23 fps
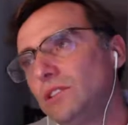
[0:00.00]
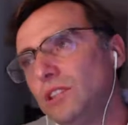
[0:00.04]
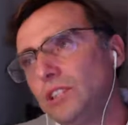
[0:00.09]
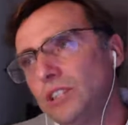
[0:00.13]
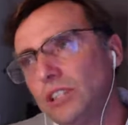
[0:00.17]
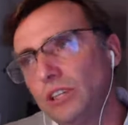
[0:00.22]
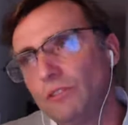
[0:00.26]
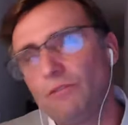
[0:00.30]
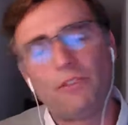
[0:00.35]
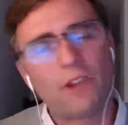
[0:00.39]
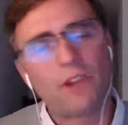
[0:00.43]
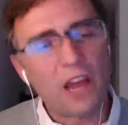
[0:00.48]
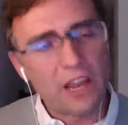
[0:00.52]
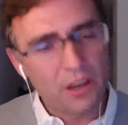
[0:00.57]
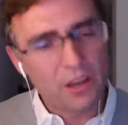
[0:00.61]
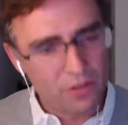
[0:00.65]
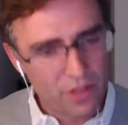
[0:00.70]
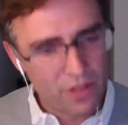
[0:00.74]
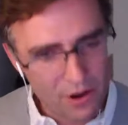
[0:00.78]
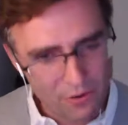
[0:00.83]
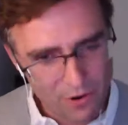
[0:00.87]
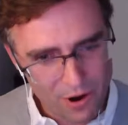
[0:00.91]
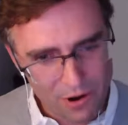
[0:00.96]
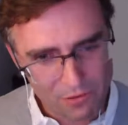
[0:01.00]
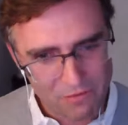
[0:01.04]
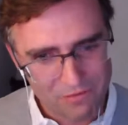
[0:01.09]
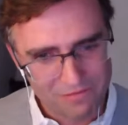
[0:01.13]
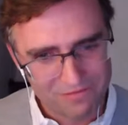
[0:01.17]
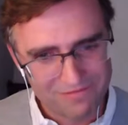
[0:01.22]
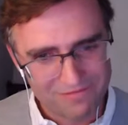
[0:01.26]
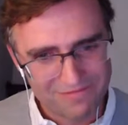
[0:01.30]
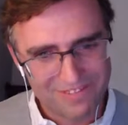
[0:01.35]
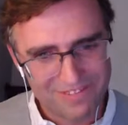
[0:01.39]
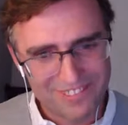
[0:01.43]
to fly on their own.
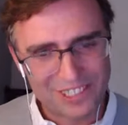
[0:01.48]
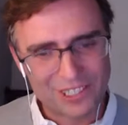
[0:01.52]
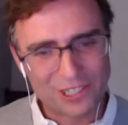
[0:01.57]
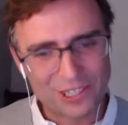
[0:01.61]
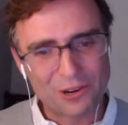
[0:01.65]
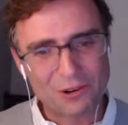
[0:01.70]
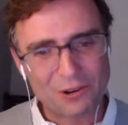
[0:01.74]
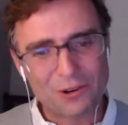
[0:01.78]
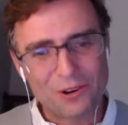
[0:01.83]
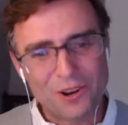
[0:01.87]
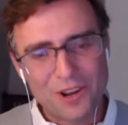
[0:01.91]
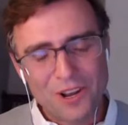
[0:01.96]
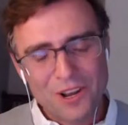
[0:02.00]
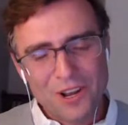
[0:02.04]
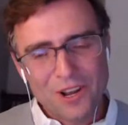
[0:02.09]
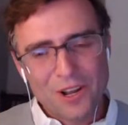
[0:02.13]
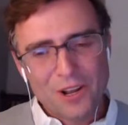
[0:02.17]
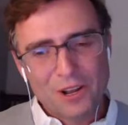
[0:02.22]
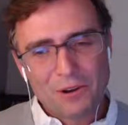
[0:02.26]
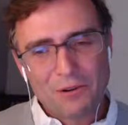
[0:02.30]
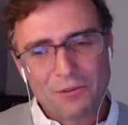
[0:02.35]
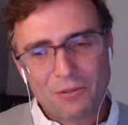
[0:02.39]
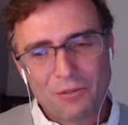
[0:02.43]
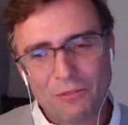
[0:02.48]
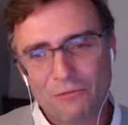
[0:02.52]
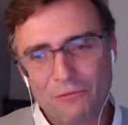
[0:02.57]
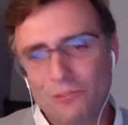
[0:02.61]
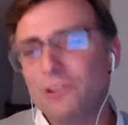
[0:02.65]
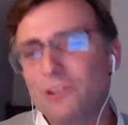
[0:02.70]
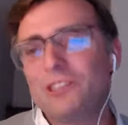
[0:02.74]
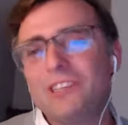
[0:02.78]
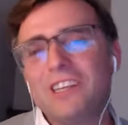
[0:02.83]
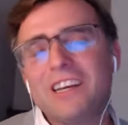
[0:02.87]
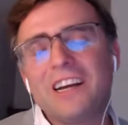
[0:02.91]
So the
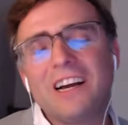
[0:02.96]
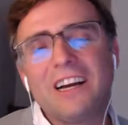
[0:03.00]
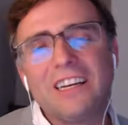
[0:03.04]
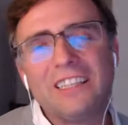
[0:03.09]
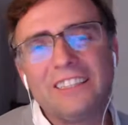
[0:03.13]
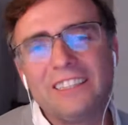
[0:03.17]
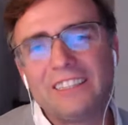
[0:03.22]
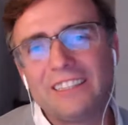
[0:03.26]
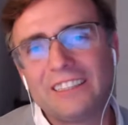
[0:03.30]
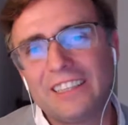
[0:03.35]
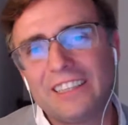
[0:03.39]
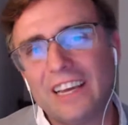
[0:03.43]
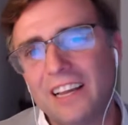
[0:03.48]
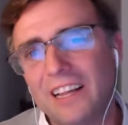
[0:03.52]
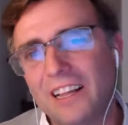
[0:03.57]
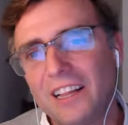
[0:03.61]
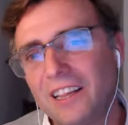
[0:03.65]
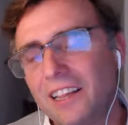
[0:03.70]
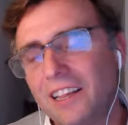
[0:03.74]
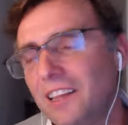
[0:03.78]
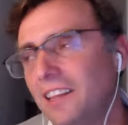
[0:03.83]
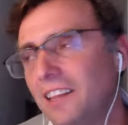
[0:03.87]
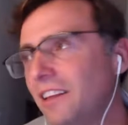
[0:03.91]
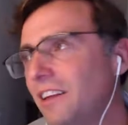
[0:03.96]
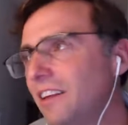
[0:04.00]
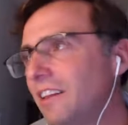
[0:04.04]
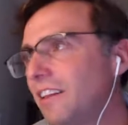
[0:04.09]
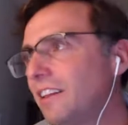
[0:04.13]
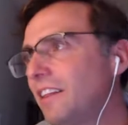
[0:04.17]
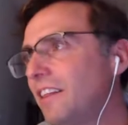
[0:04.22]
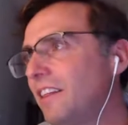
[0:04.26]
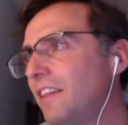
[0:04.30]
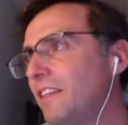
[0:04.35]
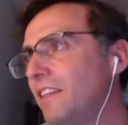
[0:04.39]
first thing I tell
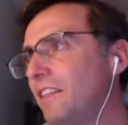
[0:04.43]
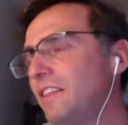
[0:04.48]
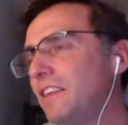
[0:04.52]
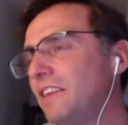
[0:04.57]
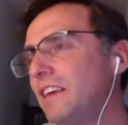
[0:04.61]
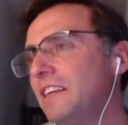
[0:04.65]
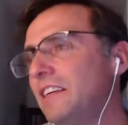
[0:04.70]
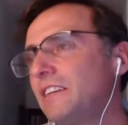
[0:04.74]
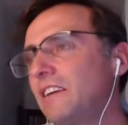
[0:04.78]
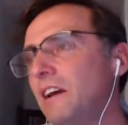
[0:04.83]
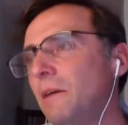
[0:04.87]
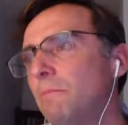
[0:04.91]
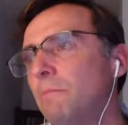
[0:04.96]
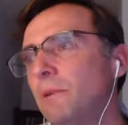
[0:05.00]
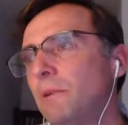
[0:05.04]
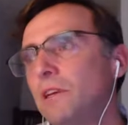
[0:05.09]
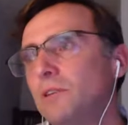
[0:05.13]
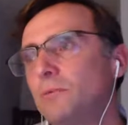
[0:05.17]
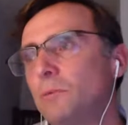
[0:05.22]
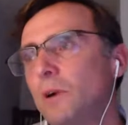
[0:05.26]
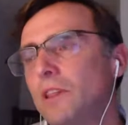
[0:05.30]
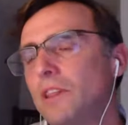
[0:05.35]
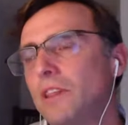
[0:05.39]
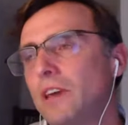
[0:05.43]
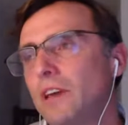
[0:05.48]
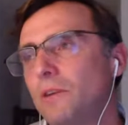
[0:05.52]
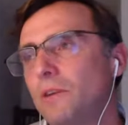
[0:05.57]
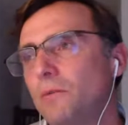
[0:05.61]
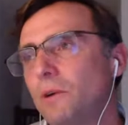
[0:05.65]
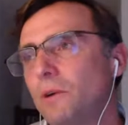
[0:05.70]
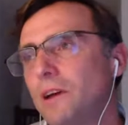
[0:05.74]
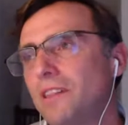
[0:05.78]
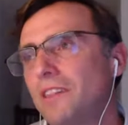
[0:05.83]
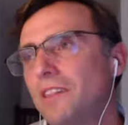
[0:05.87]
these companies when
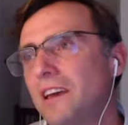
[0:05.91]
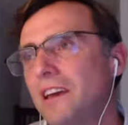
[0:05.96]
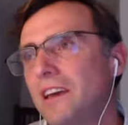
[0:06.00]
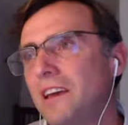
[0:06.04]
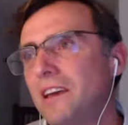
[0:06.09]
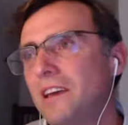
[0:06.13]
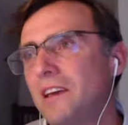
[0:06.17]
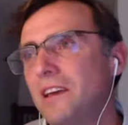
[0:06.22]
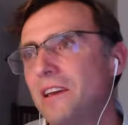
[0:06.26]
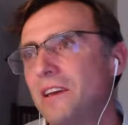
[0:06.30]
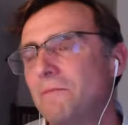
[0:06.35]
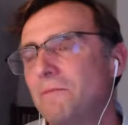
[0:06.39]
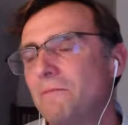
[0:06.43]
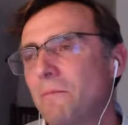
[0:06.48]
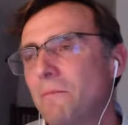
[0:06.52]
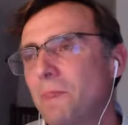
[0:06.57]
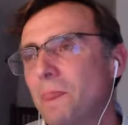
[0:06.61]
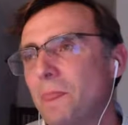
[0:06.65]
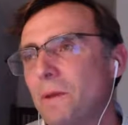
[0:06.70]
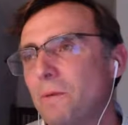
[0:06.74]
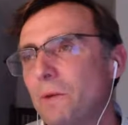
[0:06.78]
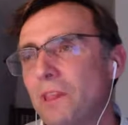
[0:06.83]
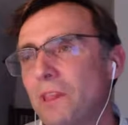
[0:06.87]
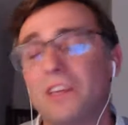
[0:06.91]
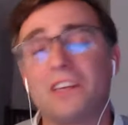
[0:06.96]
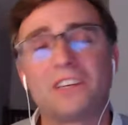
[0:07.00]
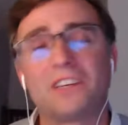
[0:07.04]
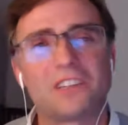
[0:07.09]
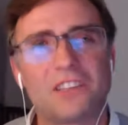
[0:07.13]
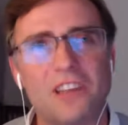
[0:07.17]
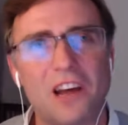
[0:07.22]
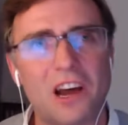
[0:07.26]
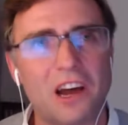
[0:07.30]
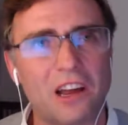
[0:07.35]
they
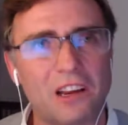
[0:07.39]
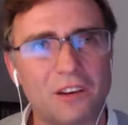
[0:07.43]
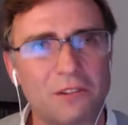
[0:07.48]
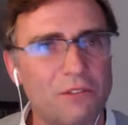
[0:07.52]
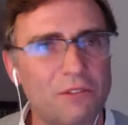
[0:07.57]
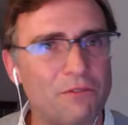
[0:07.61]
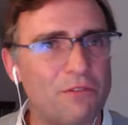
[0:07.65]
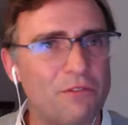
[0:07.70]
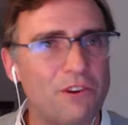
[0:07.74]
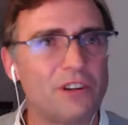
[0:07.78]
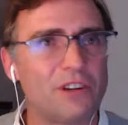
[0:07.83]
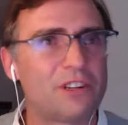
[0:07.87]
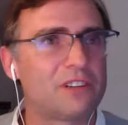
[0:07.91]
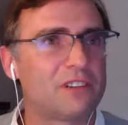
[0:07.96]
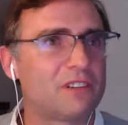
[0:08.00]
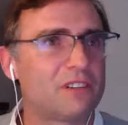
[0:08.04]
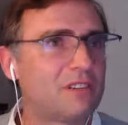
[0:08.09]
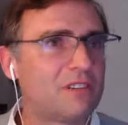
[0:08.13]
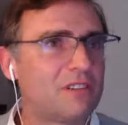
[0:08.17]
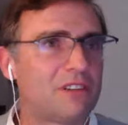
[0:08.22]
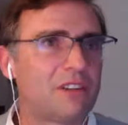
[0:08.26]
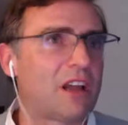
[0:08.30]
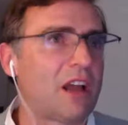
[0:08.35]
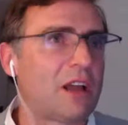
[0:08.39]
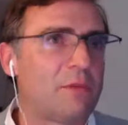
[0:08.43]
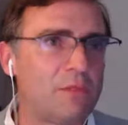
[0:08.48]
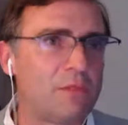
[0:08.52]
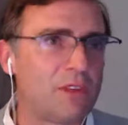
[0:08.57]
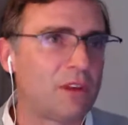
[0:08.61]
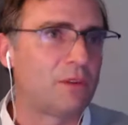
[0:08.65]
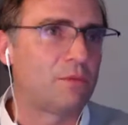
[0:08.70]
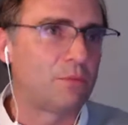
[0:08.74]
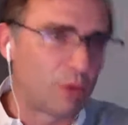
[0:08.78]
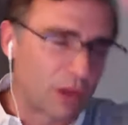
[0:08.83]
start, the first time
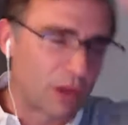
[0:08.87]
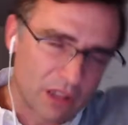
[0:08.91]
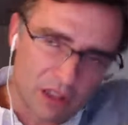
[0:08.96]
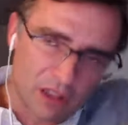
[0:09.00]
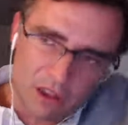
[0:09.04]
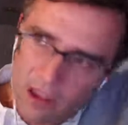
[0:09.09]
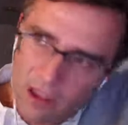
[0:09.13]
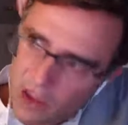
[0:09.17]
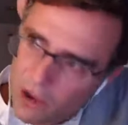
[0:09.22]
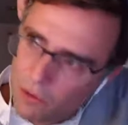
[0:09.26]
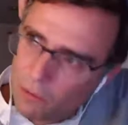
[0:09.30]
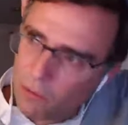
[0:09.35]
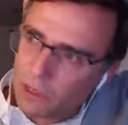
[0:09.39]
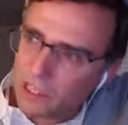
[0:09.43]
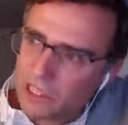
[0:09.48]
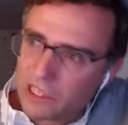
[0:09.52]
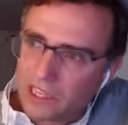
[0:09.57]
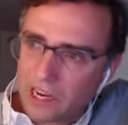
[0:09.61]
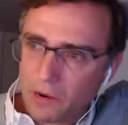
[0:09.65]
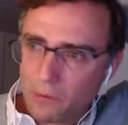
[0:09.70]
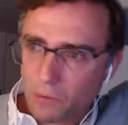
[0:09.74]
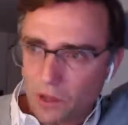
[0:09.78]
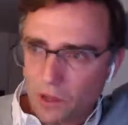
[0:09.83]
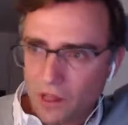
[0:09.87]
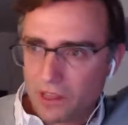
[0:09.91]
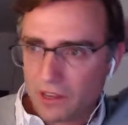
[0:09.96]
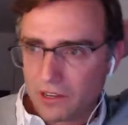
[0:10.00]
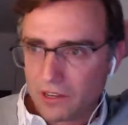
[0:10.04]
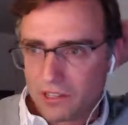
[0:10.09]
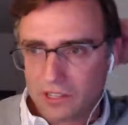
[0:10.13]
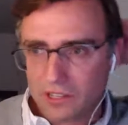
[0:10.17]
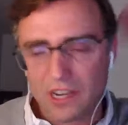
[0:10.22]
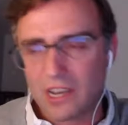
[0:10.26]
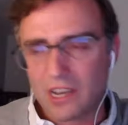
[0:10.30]
that we sit with
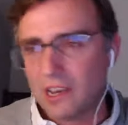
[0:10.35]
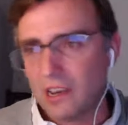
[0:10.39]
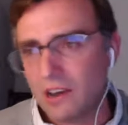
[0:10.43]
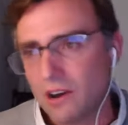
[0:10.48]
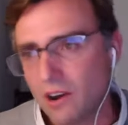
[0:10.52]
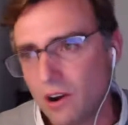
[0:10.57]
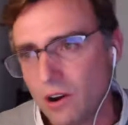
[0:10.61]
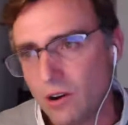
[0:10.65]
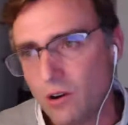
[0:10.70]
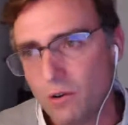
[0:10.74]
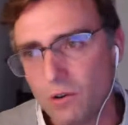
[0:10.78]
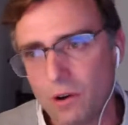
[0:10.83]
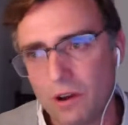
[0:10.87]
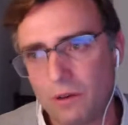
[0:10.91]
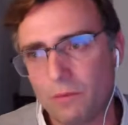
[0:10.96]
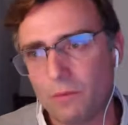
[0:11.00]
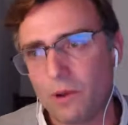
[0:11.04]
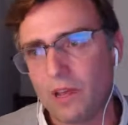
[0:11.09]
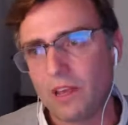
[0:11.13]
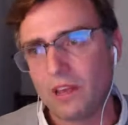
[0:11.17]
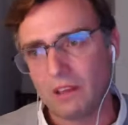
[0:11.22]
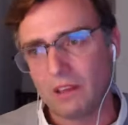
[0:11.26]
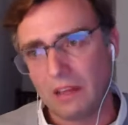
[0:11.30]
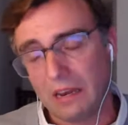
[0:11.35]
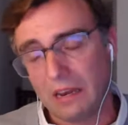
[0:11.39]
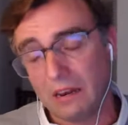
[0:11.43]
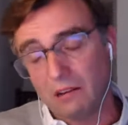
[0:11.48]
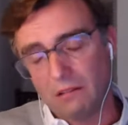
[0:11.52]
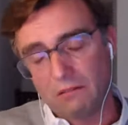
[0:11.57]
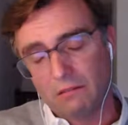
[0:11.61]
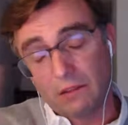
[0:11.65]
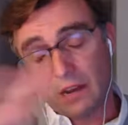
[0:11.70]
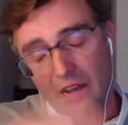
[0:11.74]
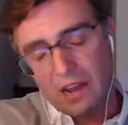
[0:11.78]
the CEO and
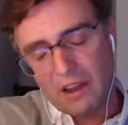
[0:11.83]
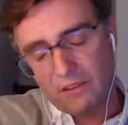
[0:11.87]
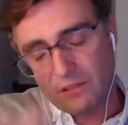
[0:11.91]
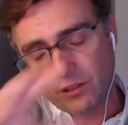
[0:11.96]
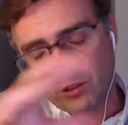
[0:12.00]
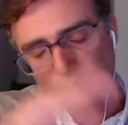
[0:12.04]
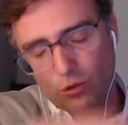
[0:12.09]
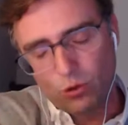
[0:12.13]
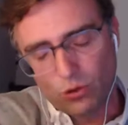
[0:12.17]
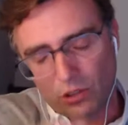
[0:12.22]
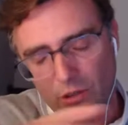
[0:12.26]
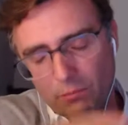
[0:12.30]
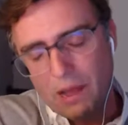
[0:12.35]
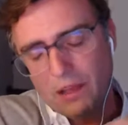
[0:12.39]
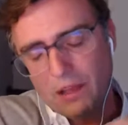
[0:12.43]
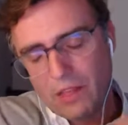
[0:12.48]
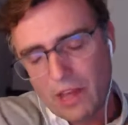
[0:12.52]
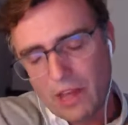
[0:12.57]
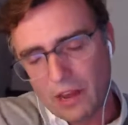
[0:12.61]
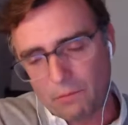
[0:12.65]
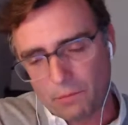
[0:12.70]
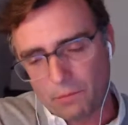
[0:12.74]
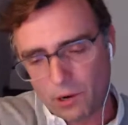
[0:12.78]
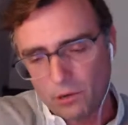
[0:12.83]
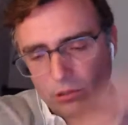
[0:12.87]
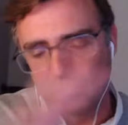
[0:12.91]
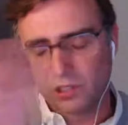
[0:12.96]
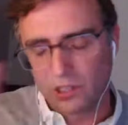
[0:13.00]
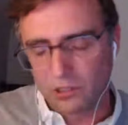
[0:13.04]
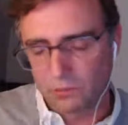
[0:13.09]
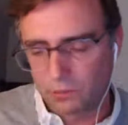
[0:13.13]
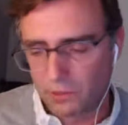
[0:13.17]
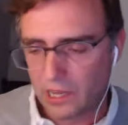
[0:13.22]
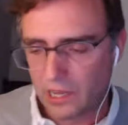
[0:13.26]
I haven't talked about that
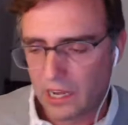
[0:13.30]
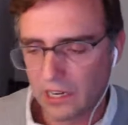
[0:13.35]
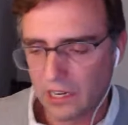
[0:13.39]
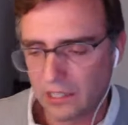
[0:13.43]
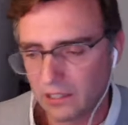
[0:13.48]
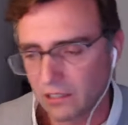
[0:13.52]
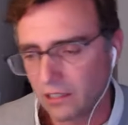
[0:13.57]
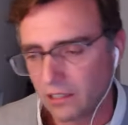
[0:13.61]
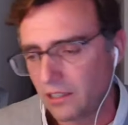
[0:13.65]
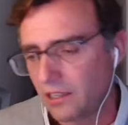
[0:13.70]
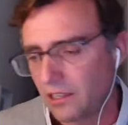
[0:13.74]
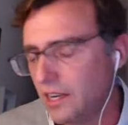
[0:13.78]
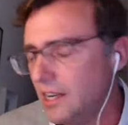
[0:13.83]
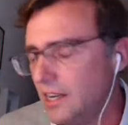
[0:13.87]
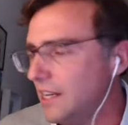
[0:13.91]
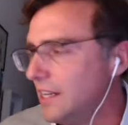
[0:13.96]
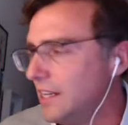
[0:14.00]
process, but that is an